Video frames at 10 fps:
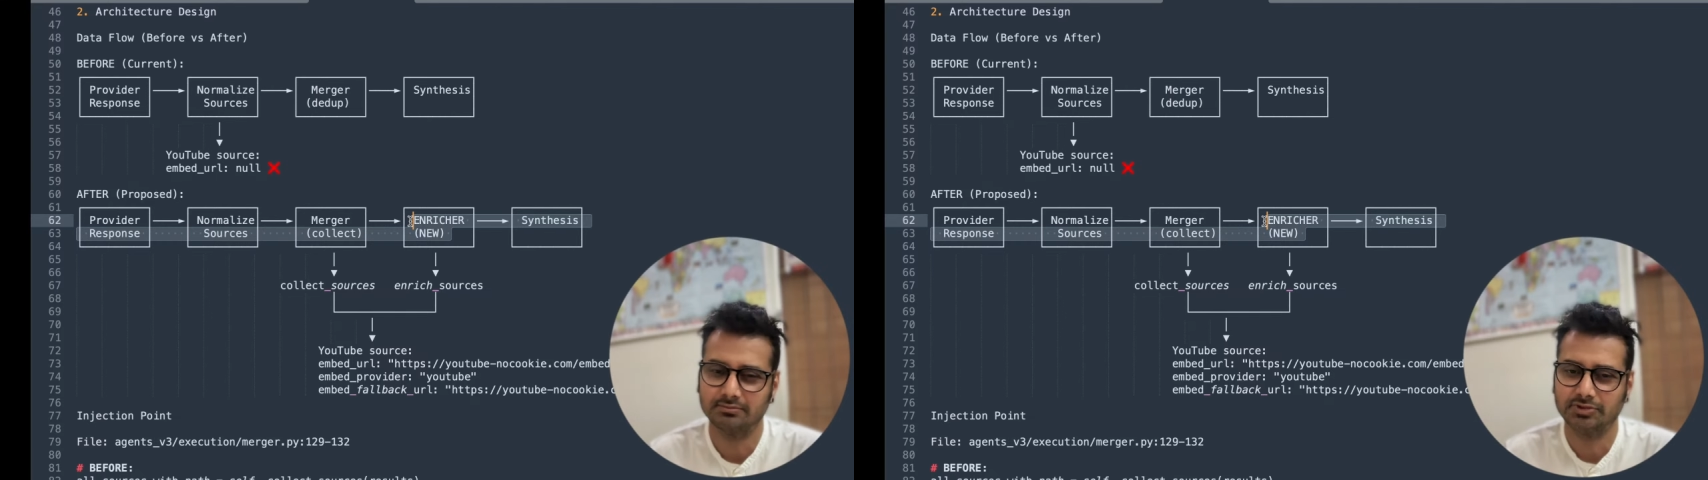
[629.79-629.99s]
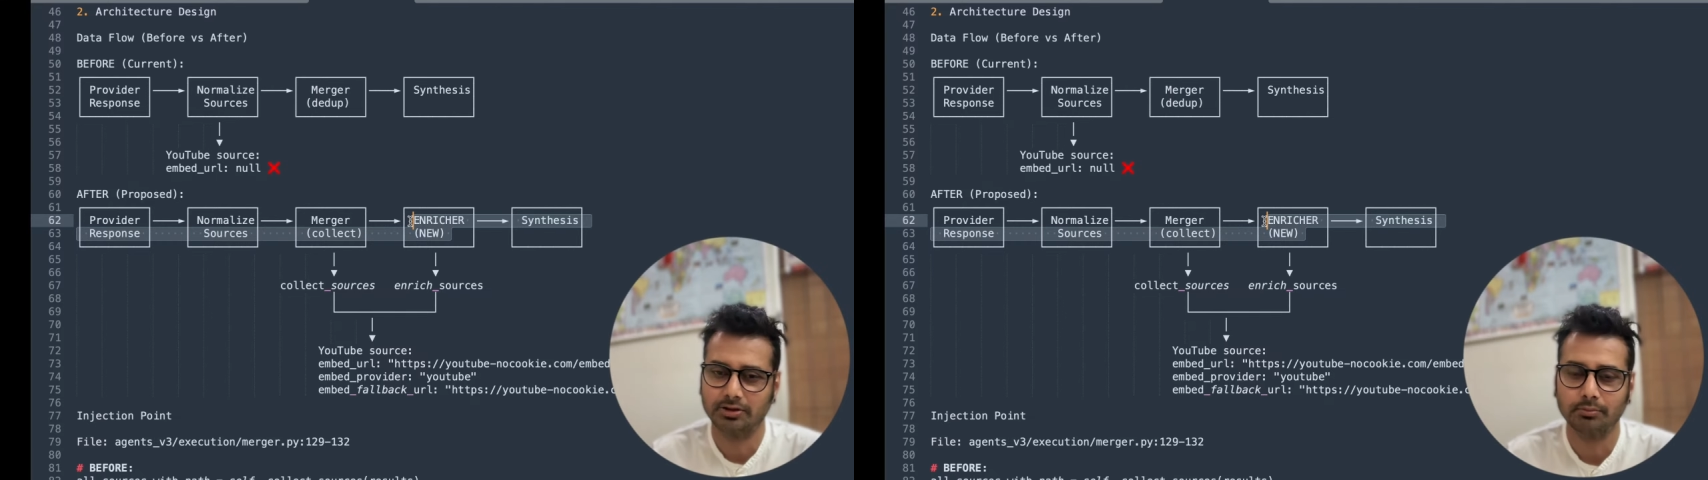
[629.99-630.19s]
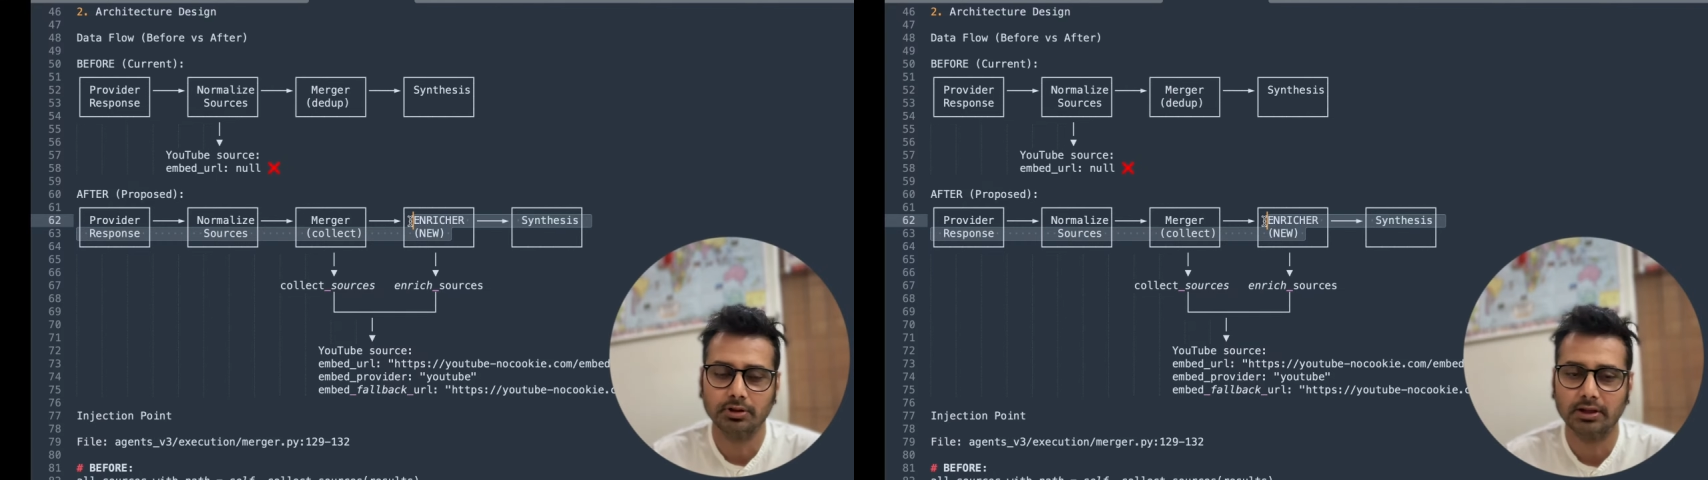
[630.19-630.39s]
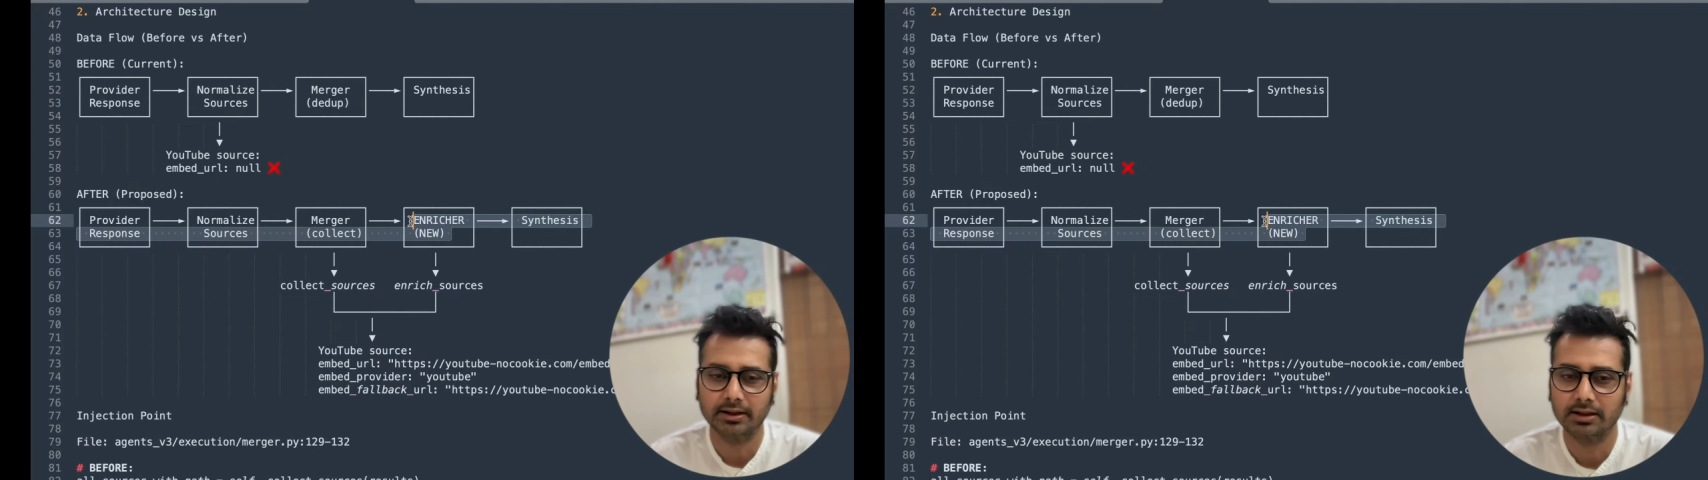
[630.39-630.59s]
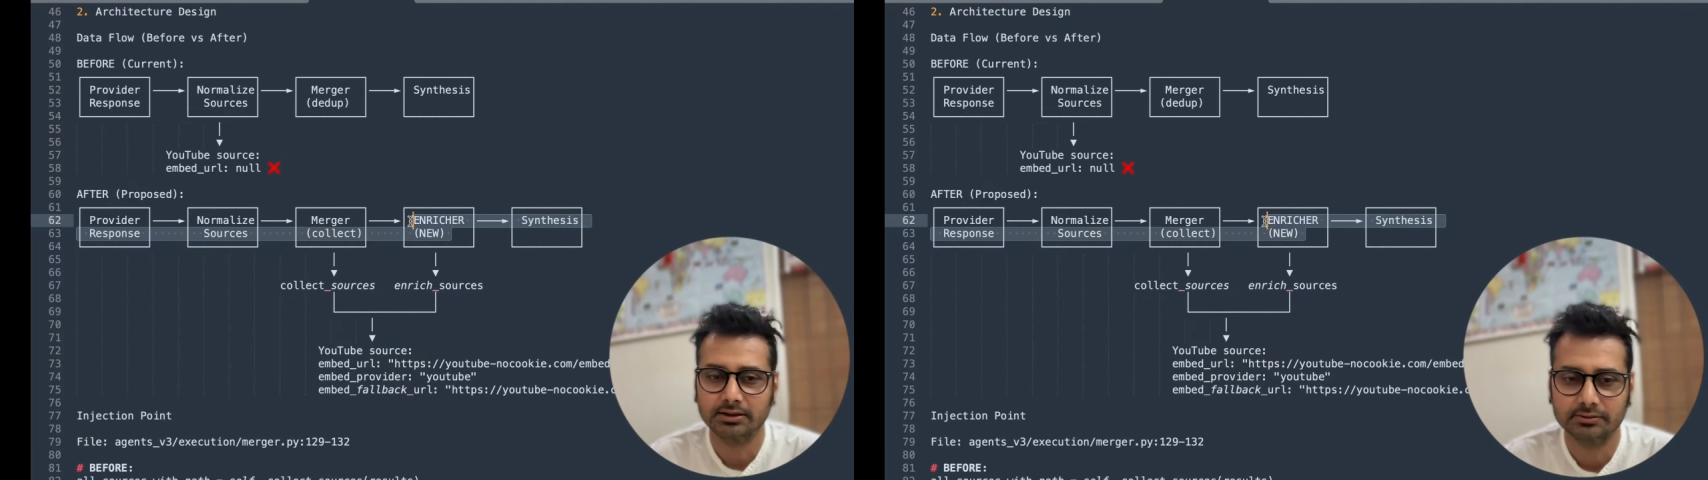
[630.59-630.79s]
simple like
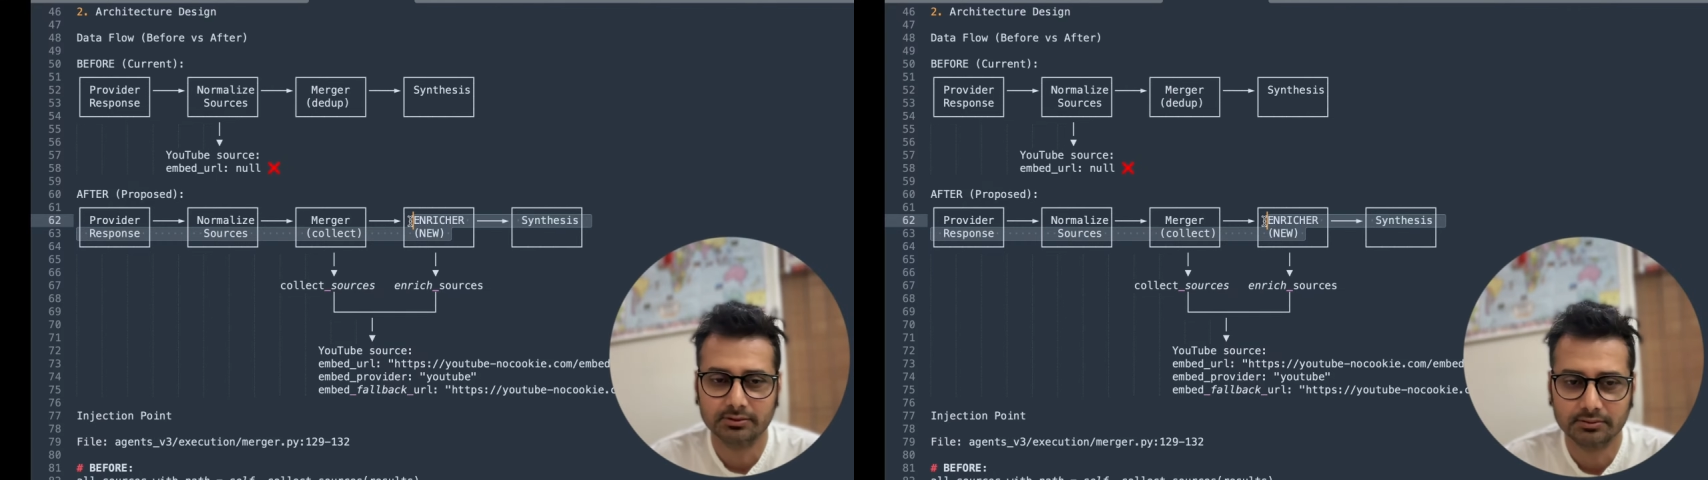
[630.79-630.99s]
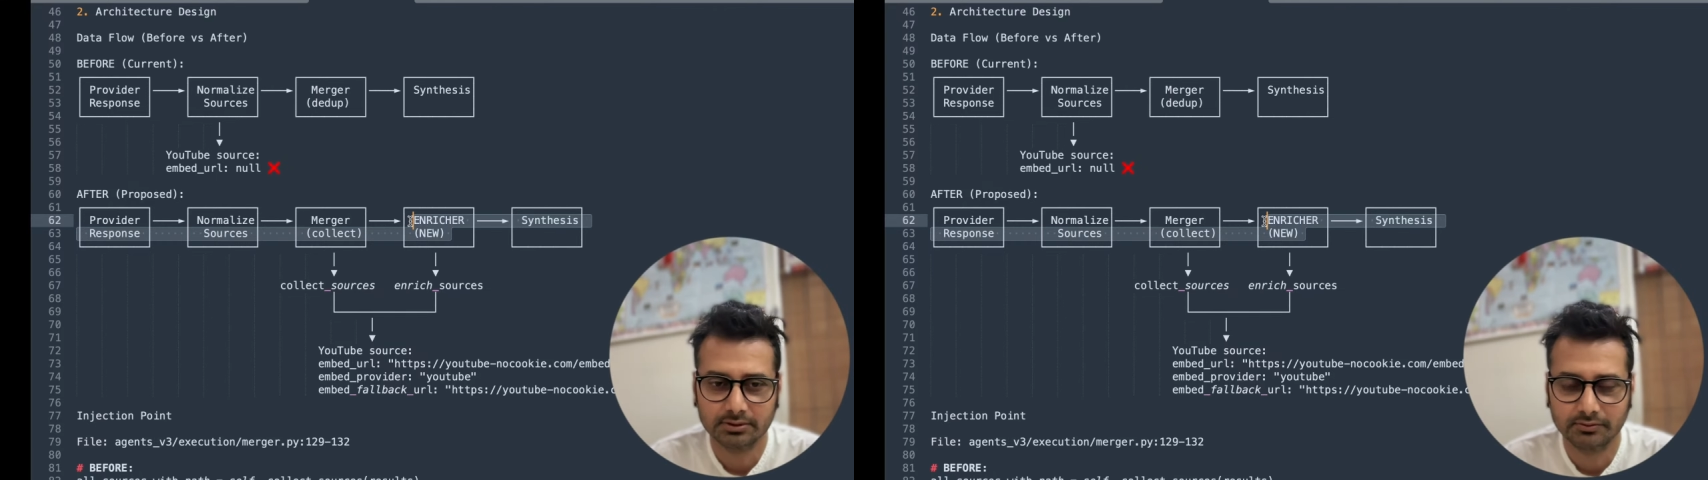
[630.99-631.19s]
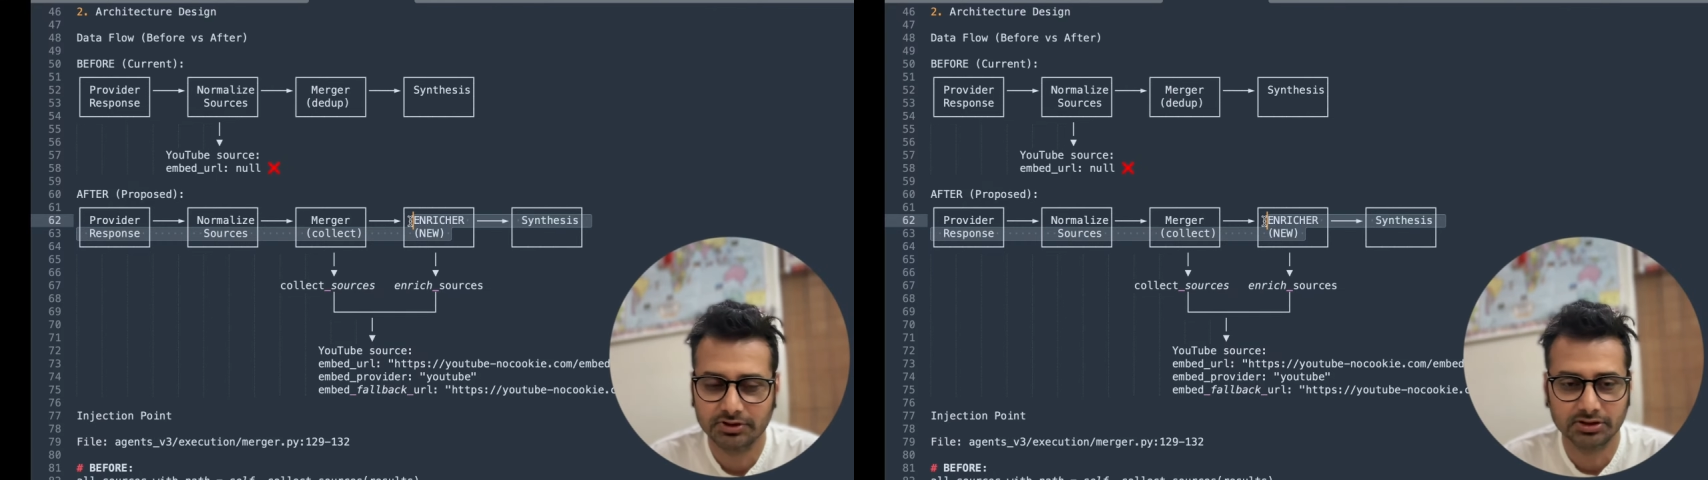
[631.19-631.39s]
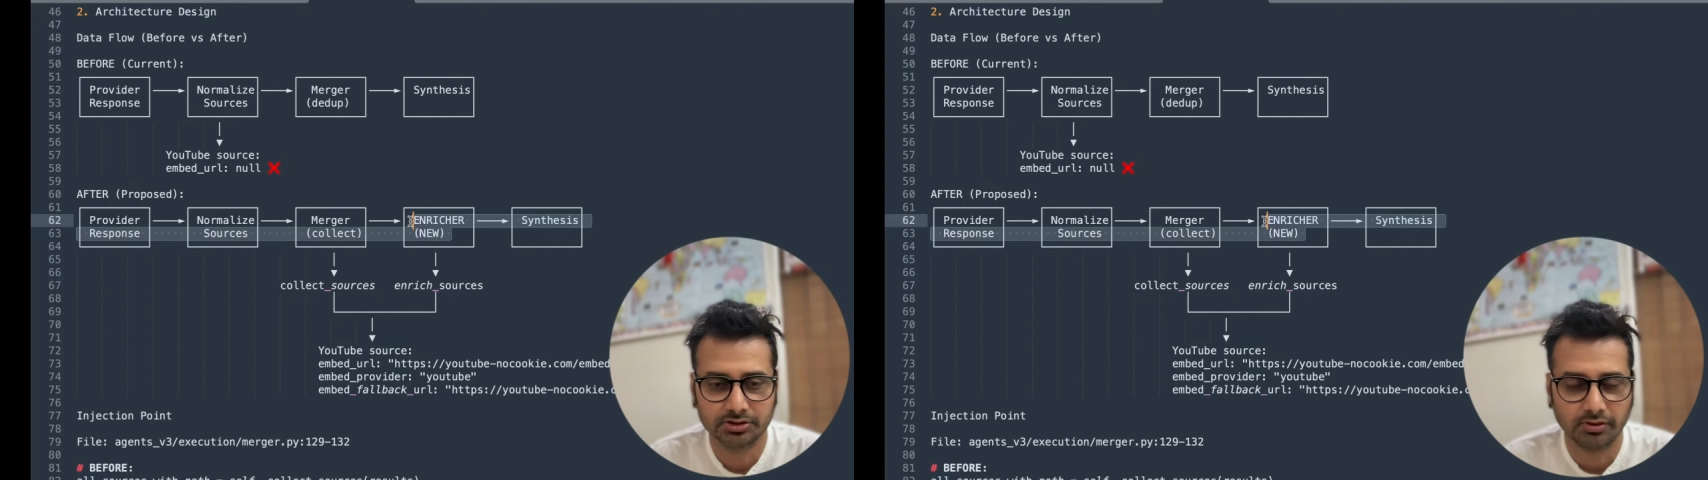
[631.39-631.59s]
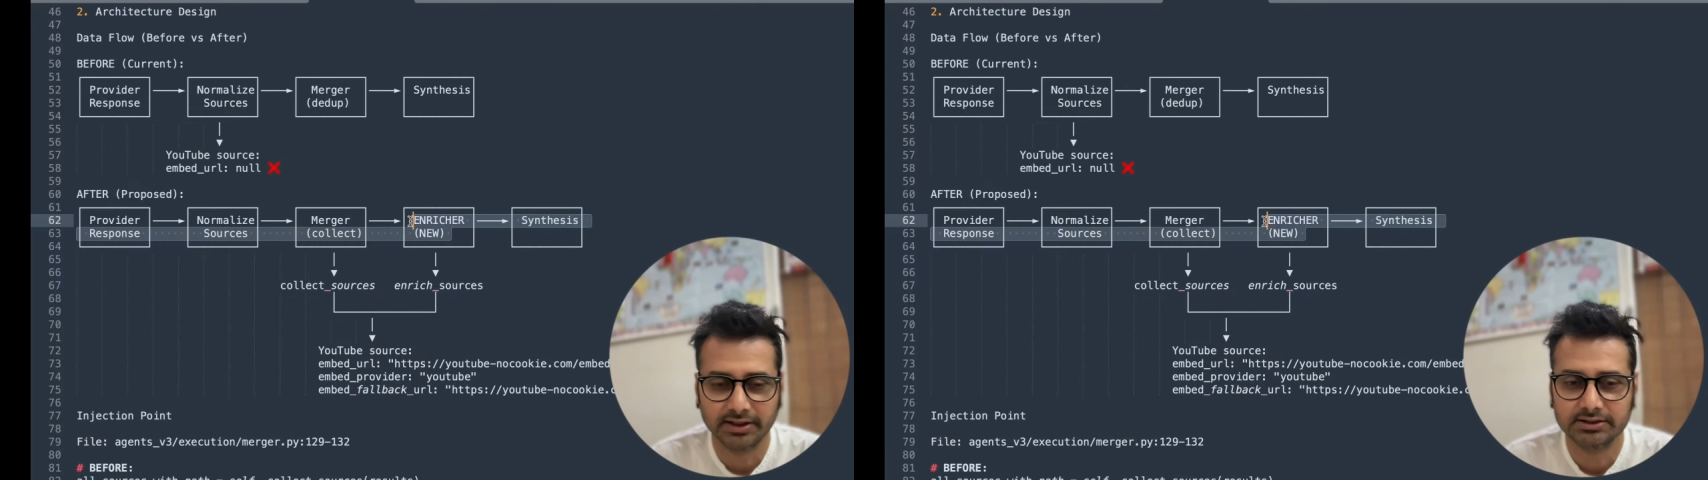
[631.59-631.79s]
this, which is
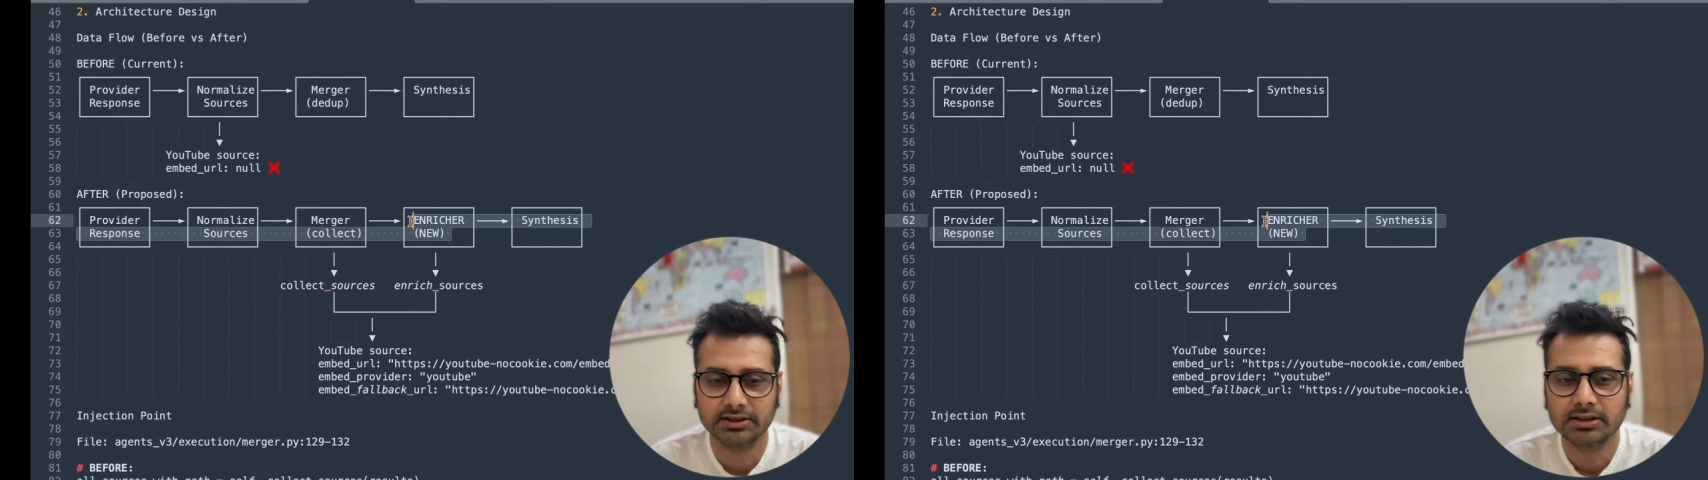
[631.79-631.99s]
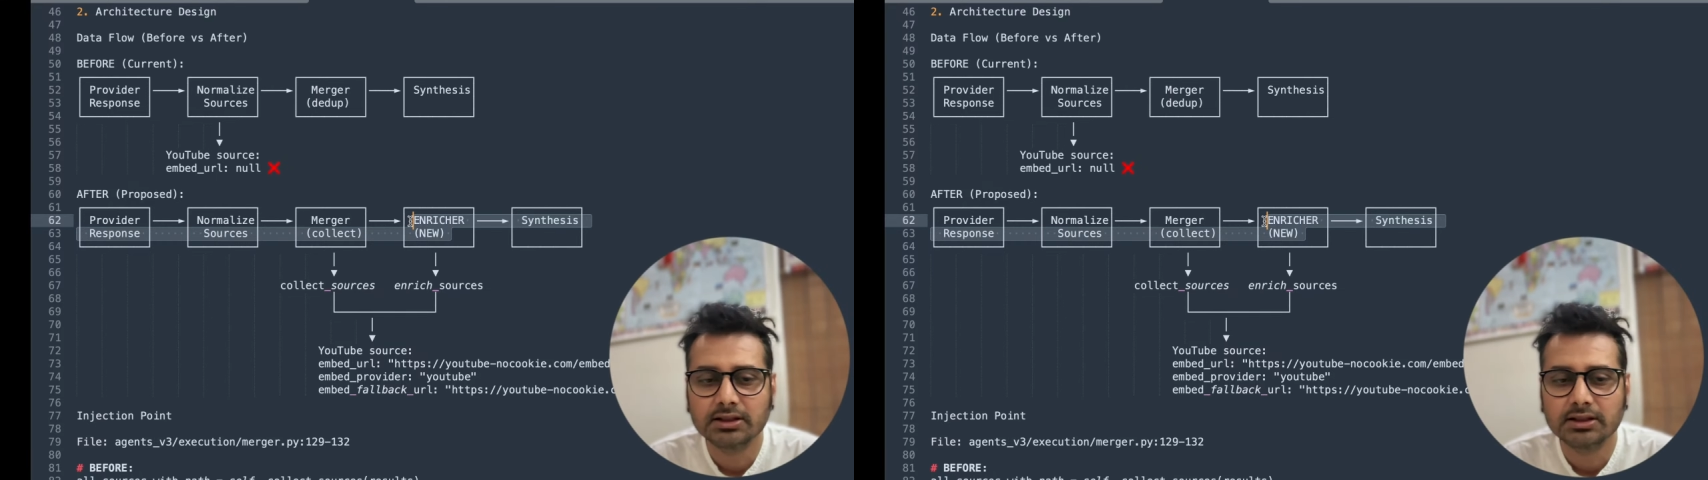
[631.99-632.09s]
crazy.